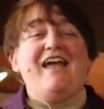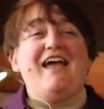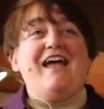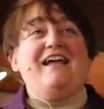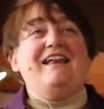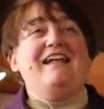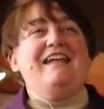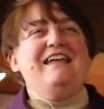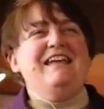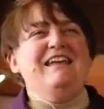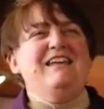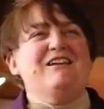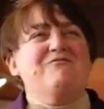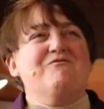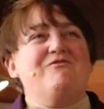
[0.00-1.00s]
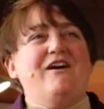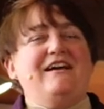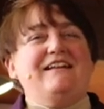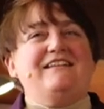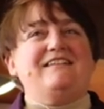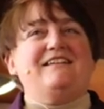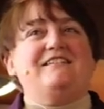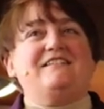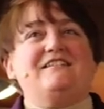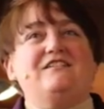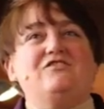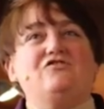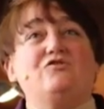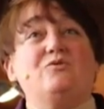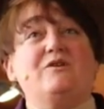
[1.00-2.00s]
And he invites us to
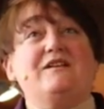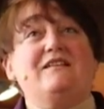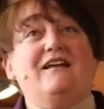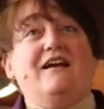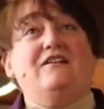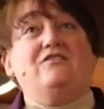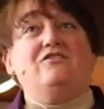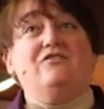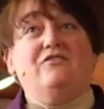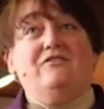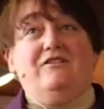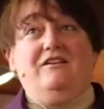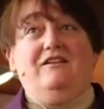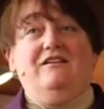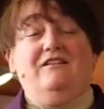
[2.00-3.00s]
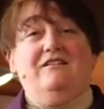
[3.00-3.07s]
join that journey,